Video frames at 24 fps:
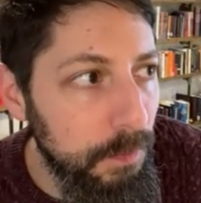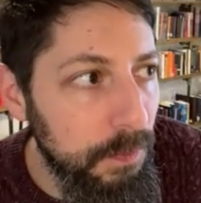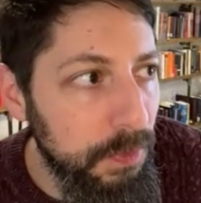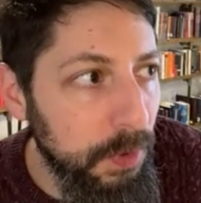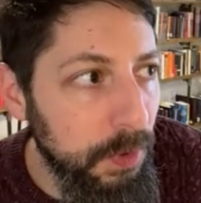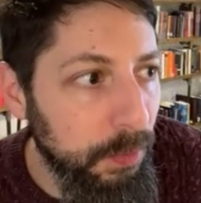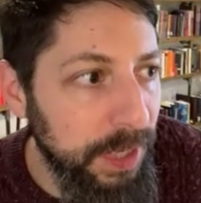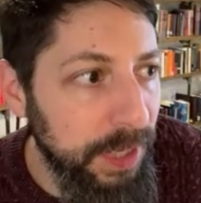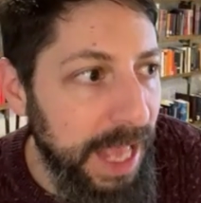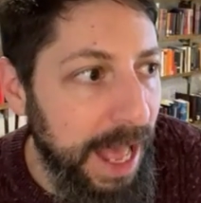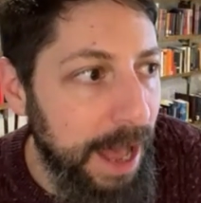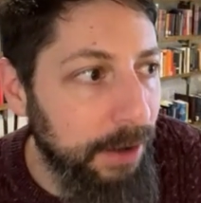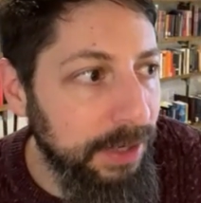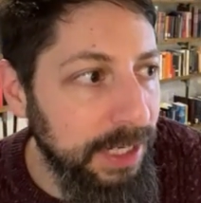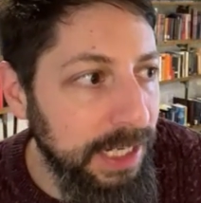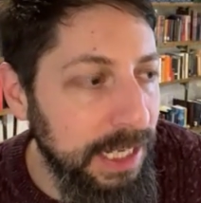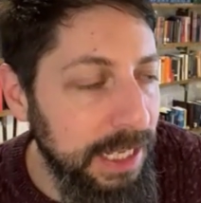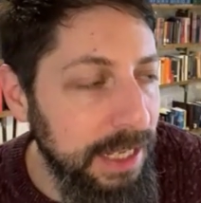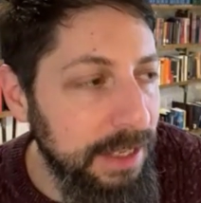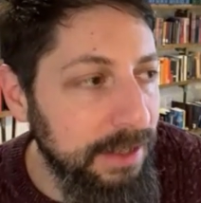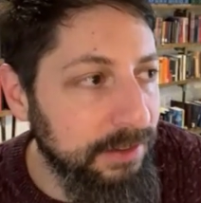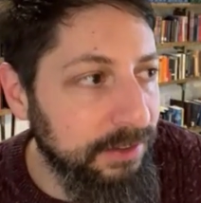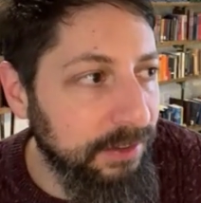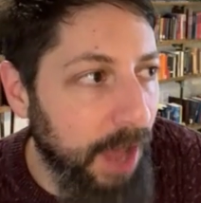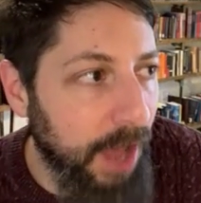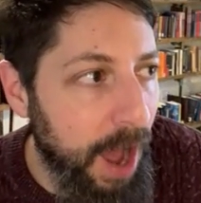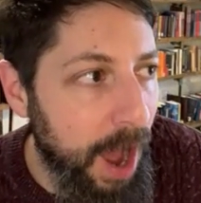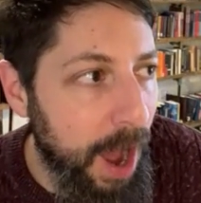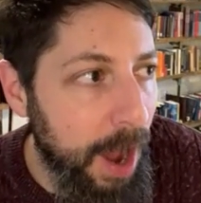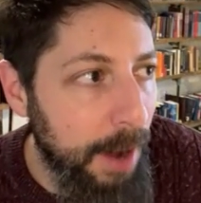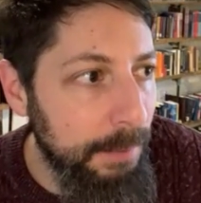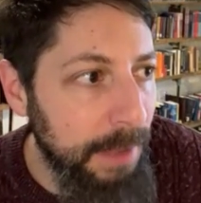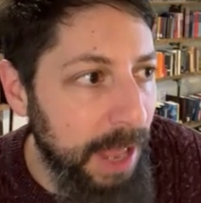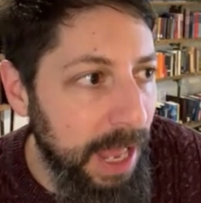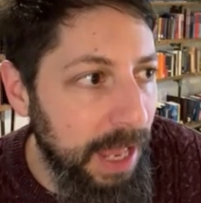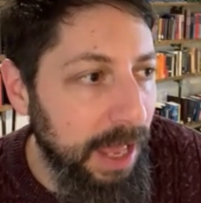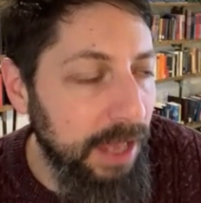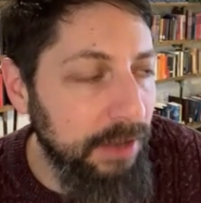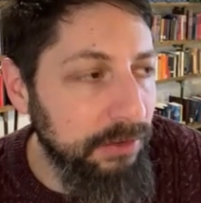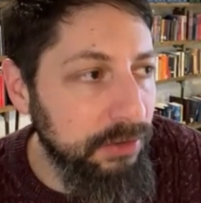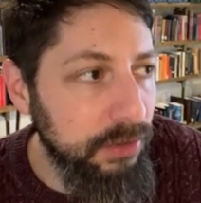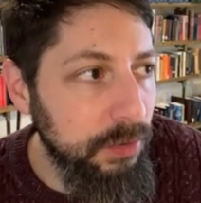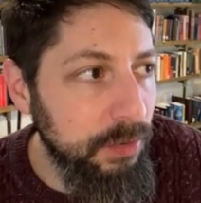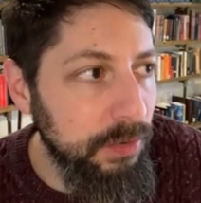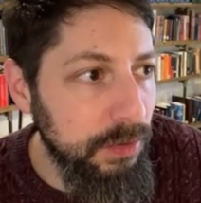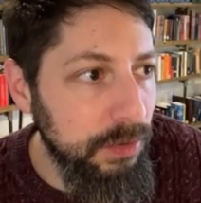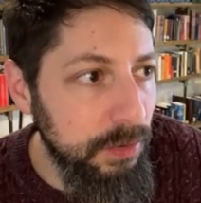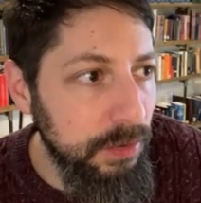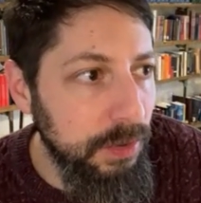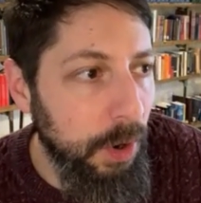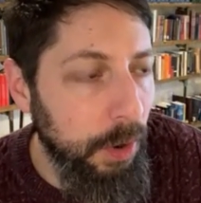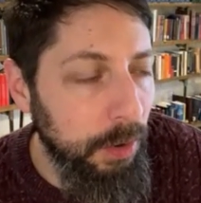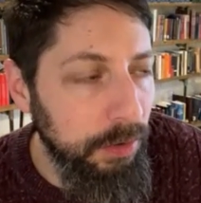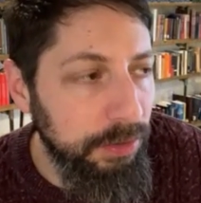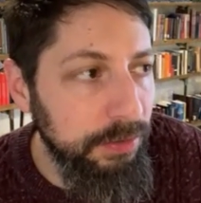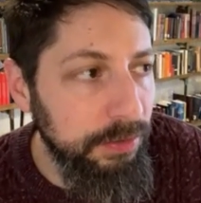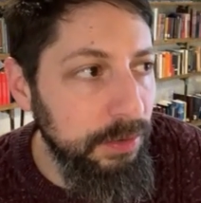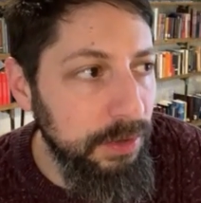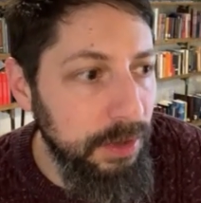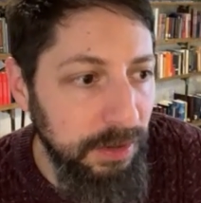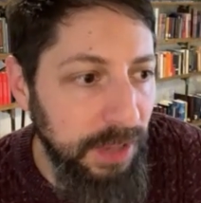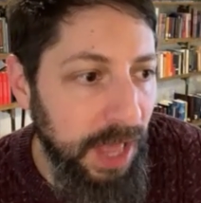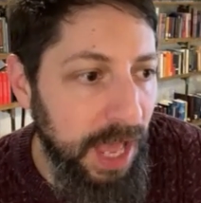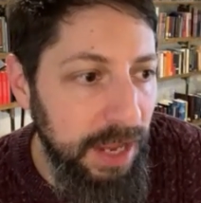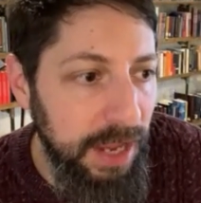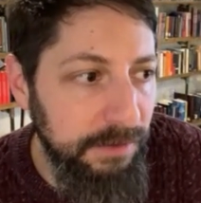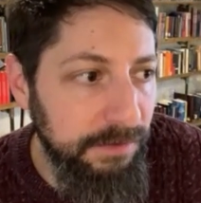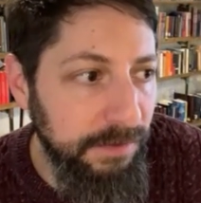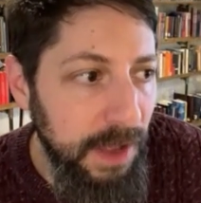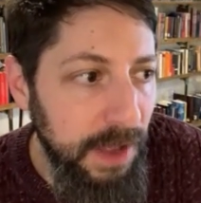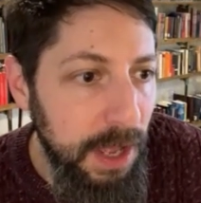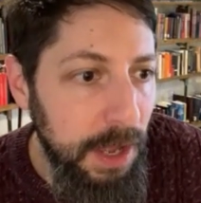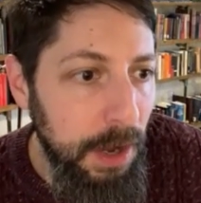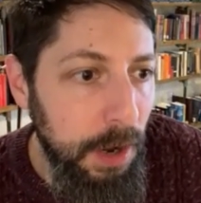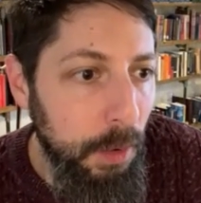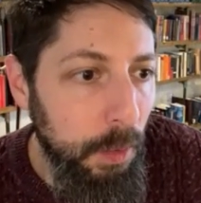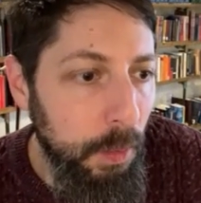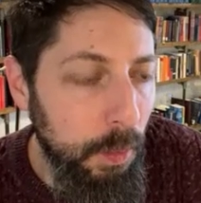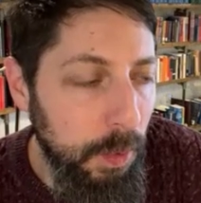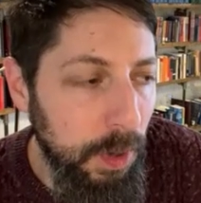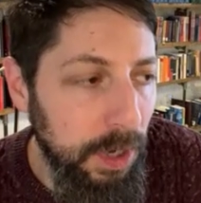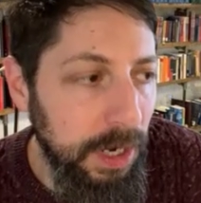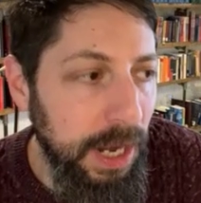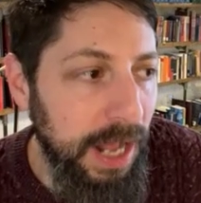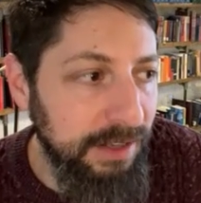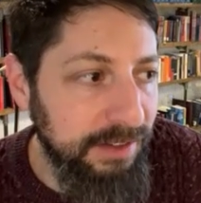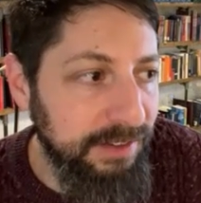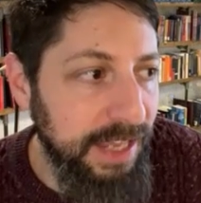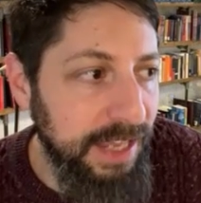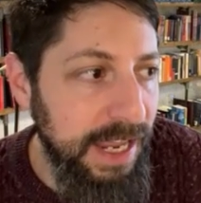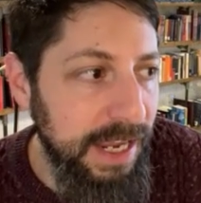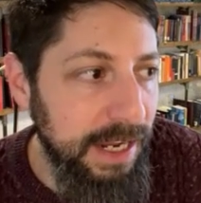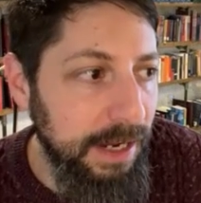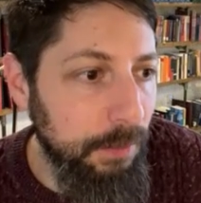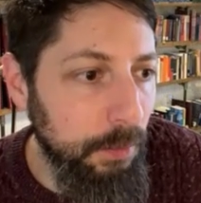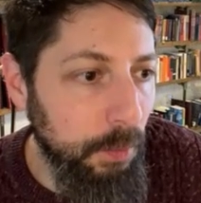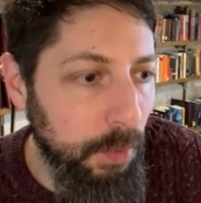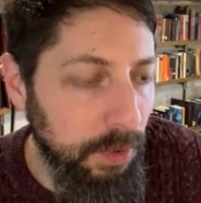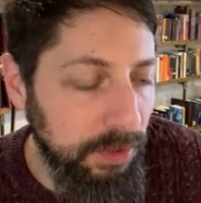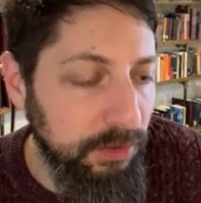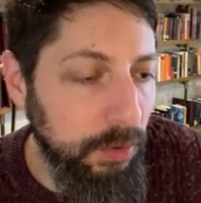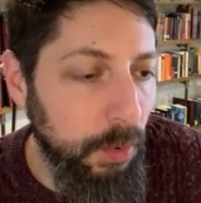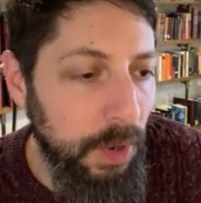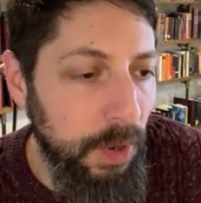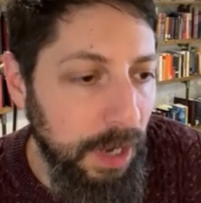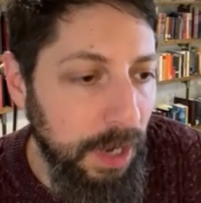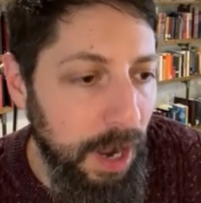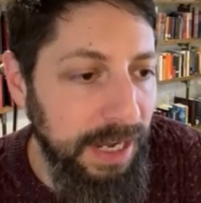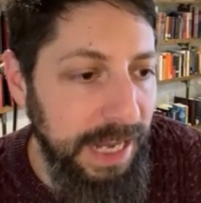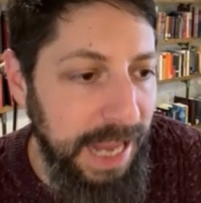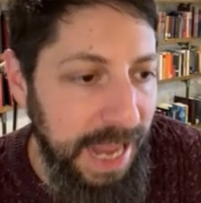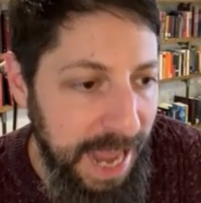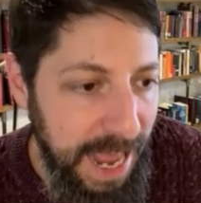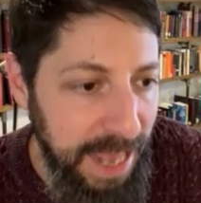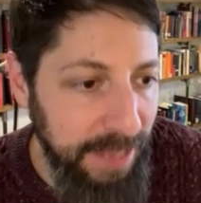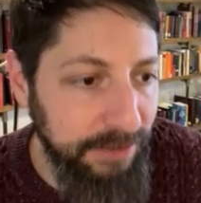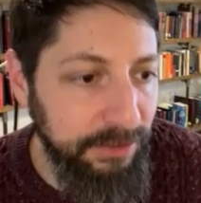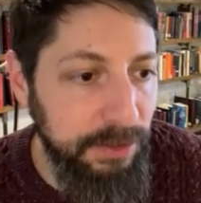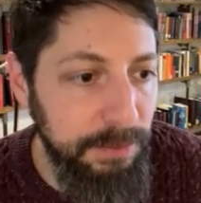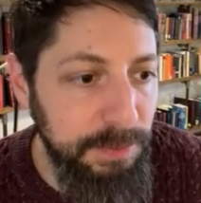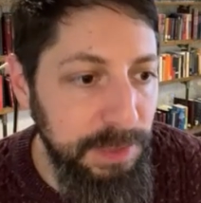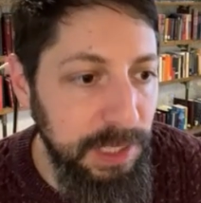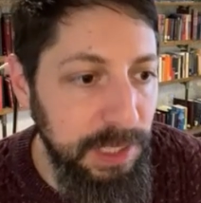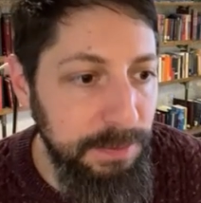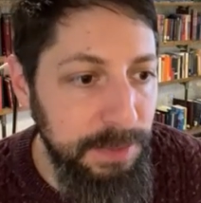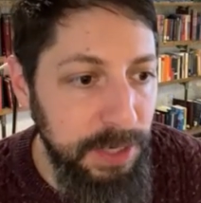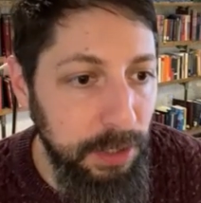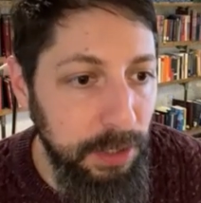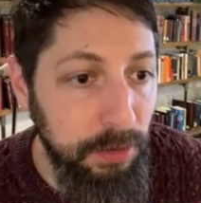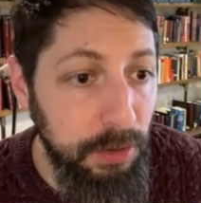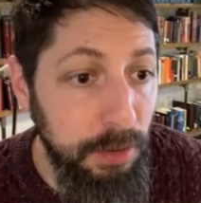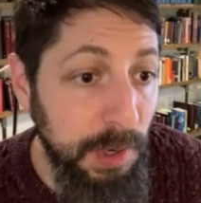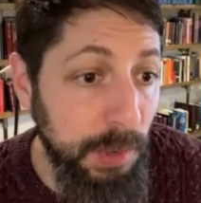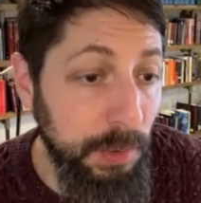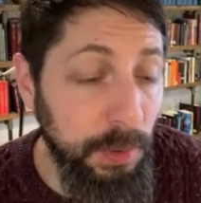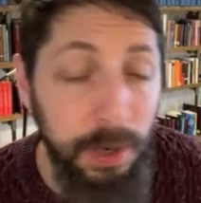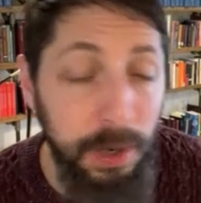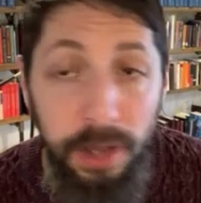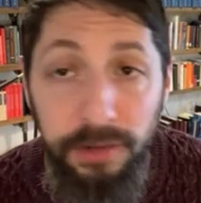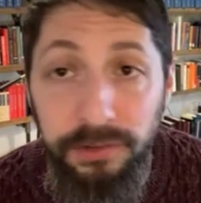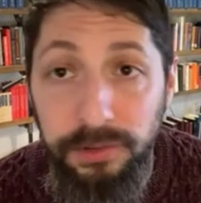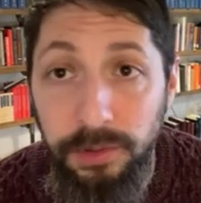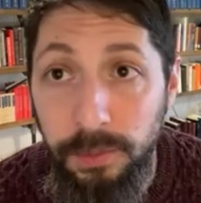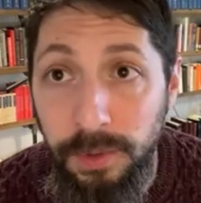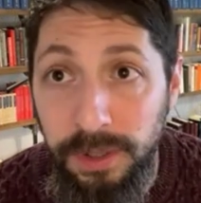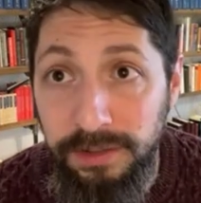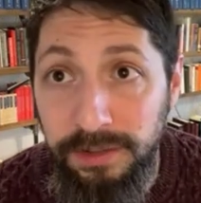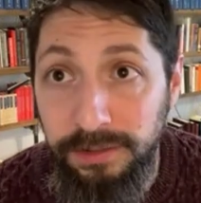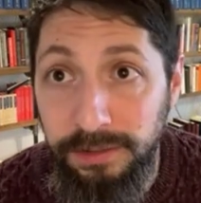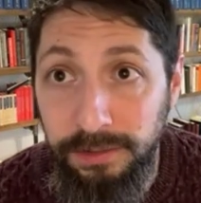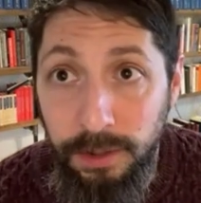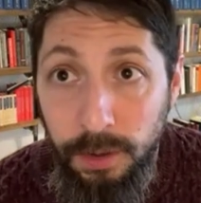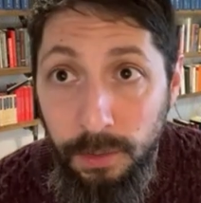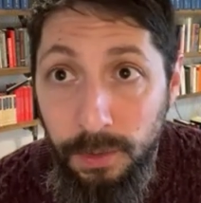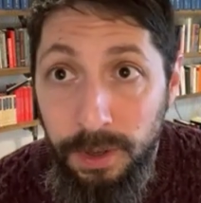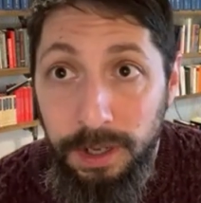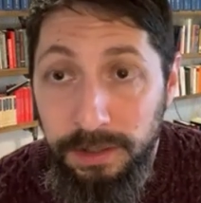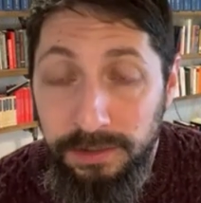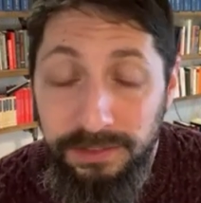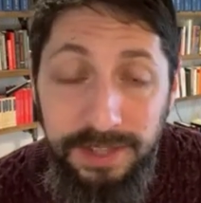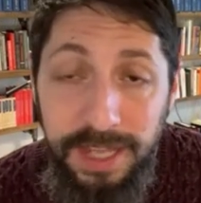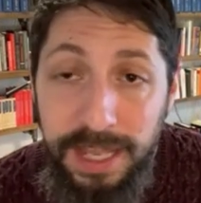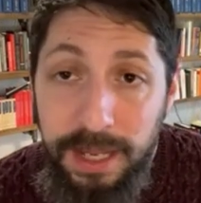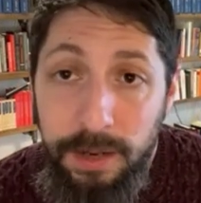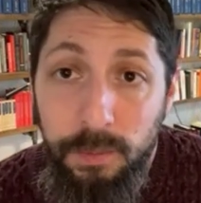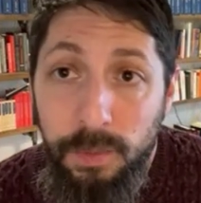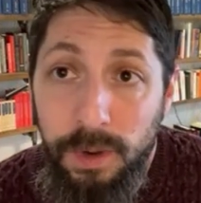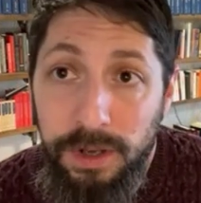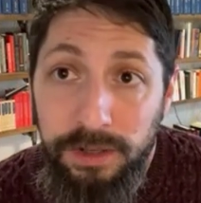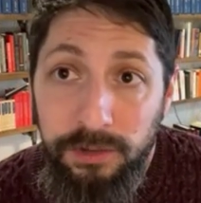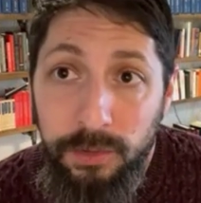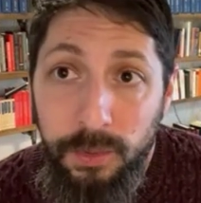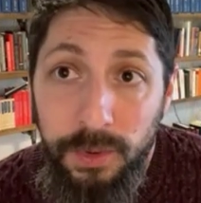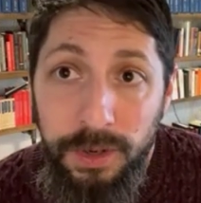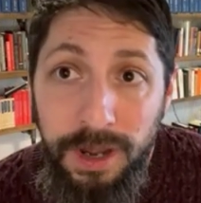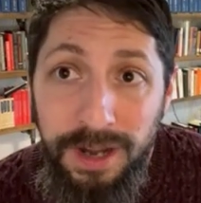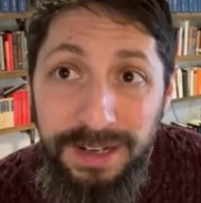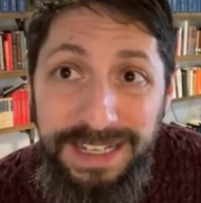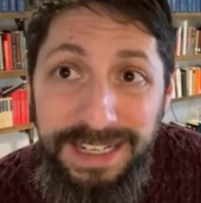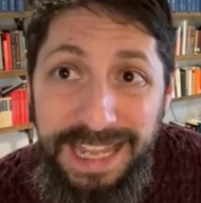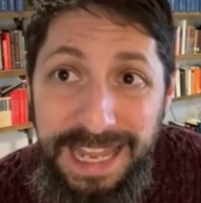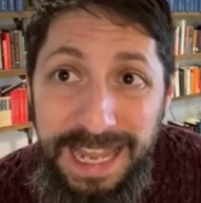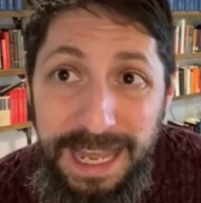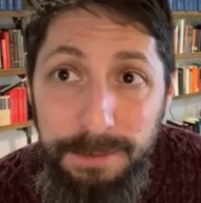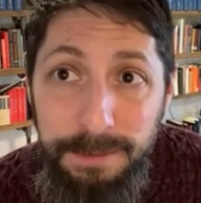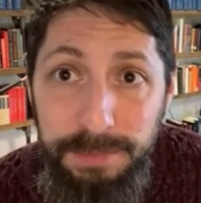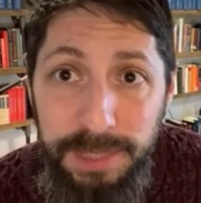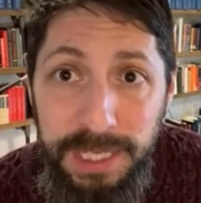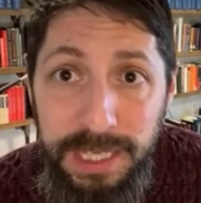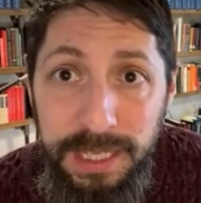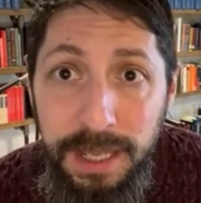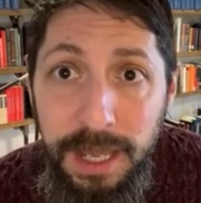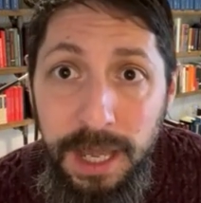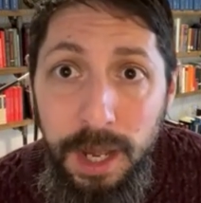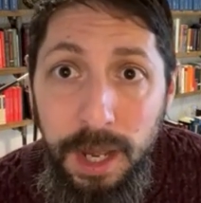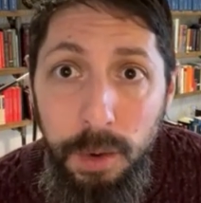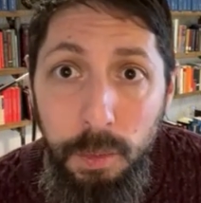the reality is, um, as you, you go through your life, we're not saying what's going on has to be a miracle, but we're also what's going saying what's going on can't be.